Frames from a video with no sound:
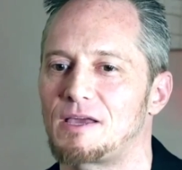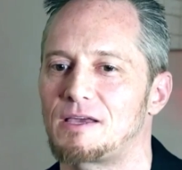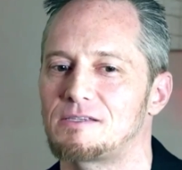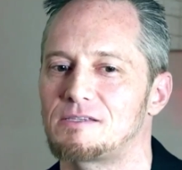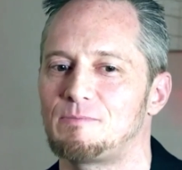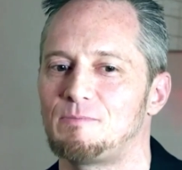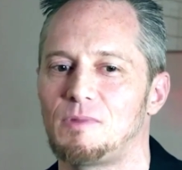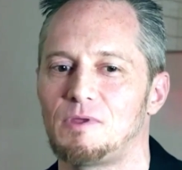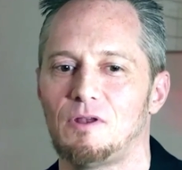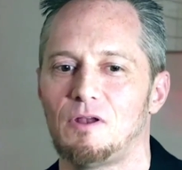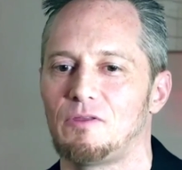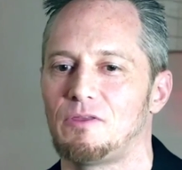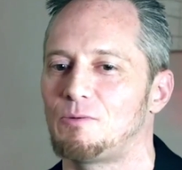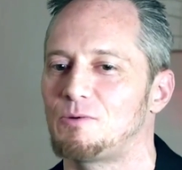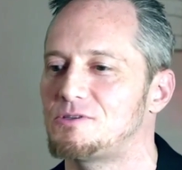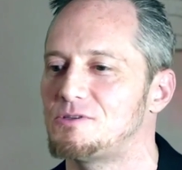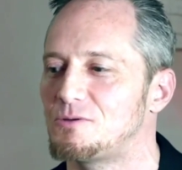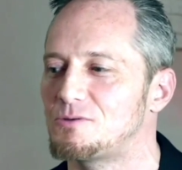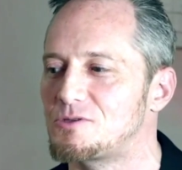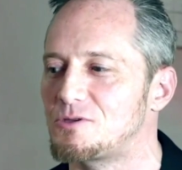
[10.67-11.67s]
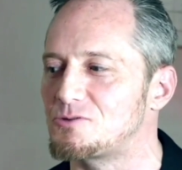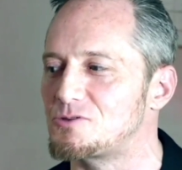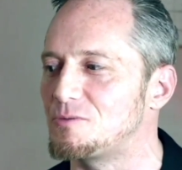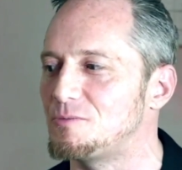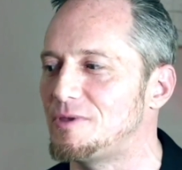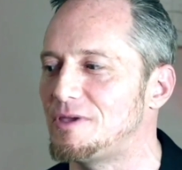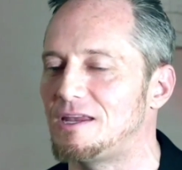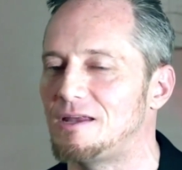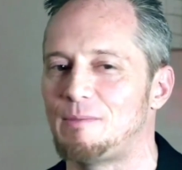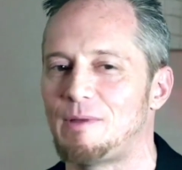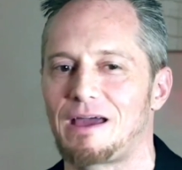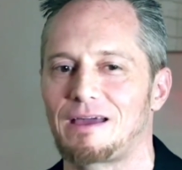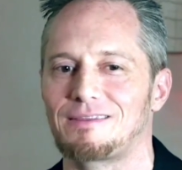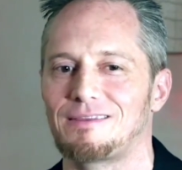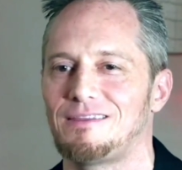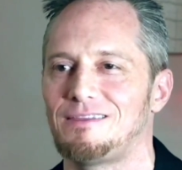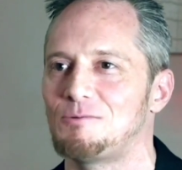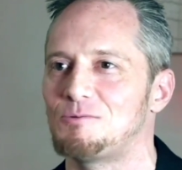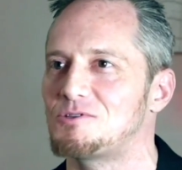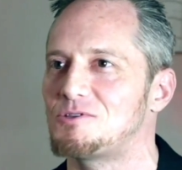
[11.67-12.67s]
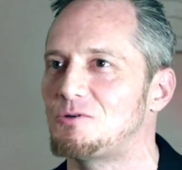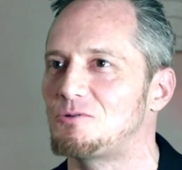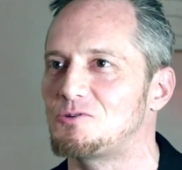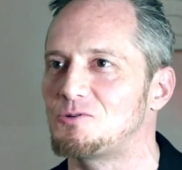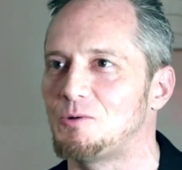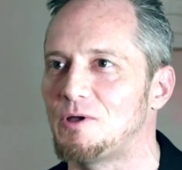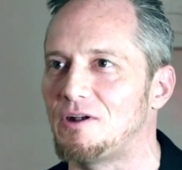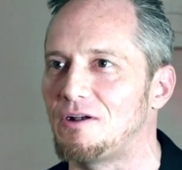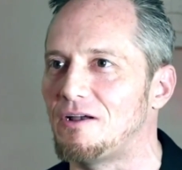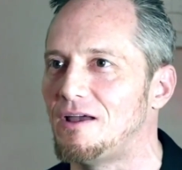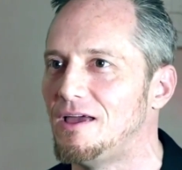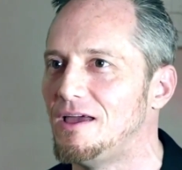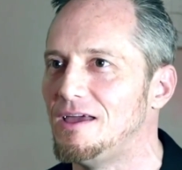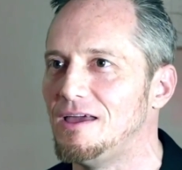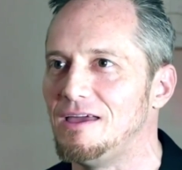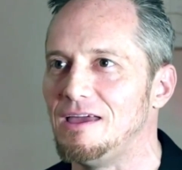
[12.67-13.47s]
Because, you know, there was no social media back then, there was no Twitter.